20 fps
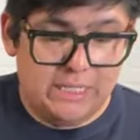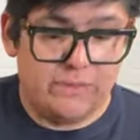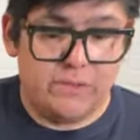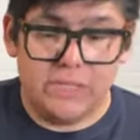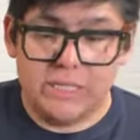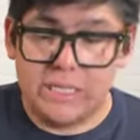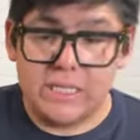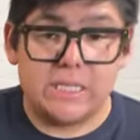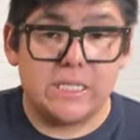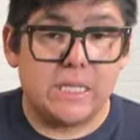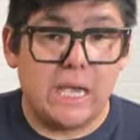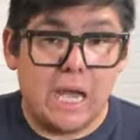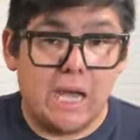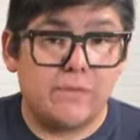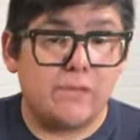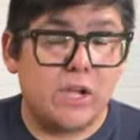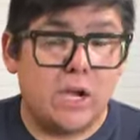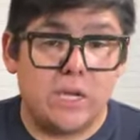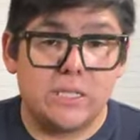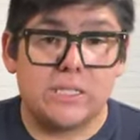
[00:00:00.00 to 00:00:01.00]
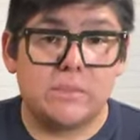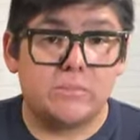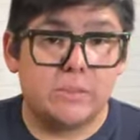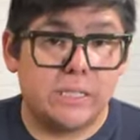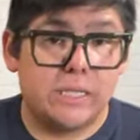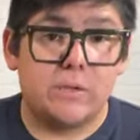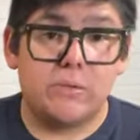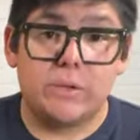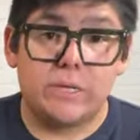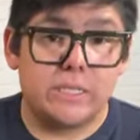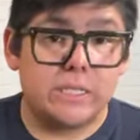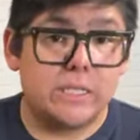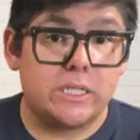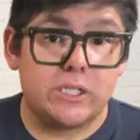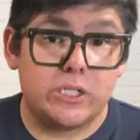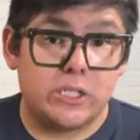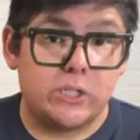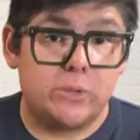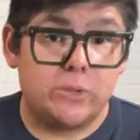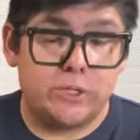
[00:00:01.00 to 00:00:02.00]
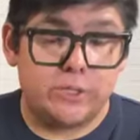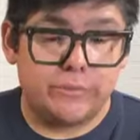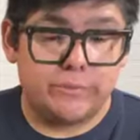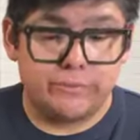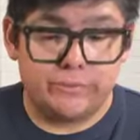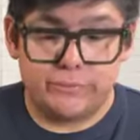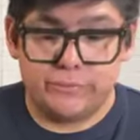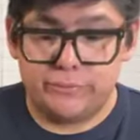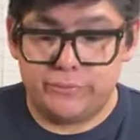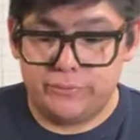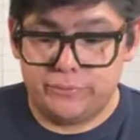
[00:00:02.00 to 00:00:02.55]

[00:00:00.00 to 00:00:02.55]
And even then, I've contemplated renting a scooter.